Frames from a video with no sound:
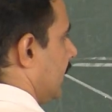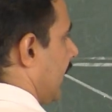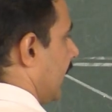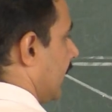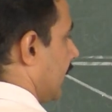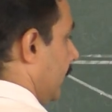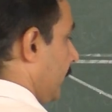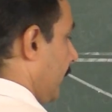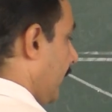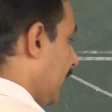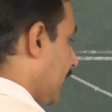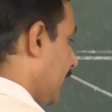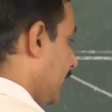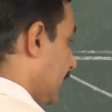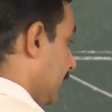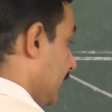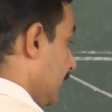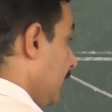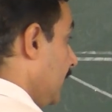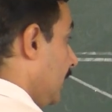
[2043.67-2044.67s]
diagram
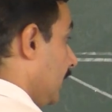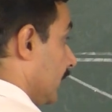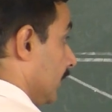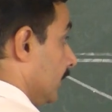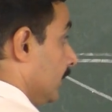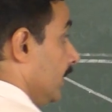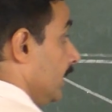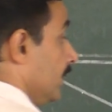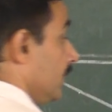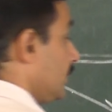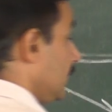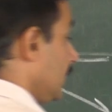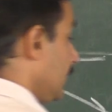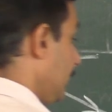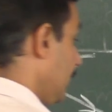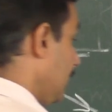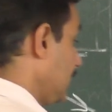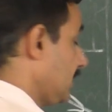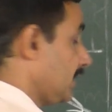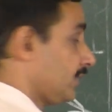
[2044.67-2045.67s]
again. Here, you see,
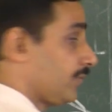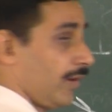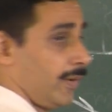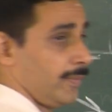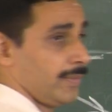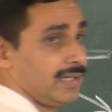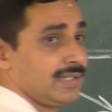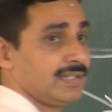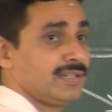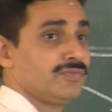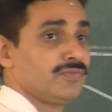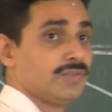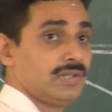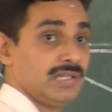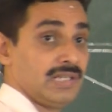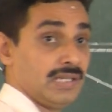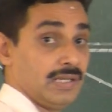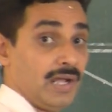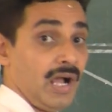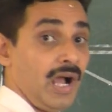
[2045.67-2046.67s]
image is formed at
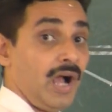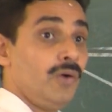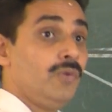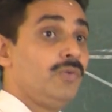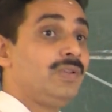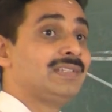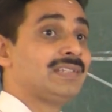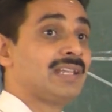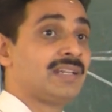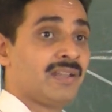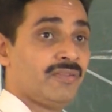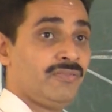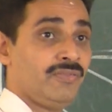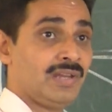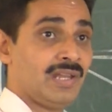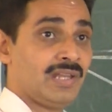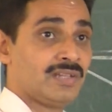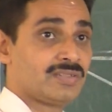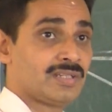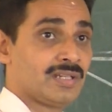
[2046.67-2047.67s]
infinity. How is the
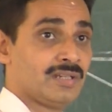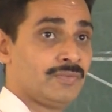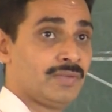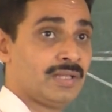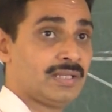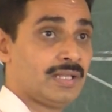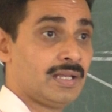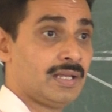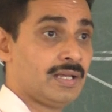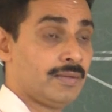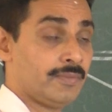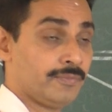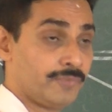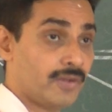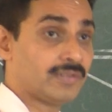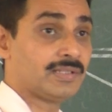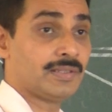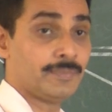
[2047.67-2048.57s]
definition when the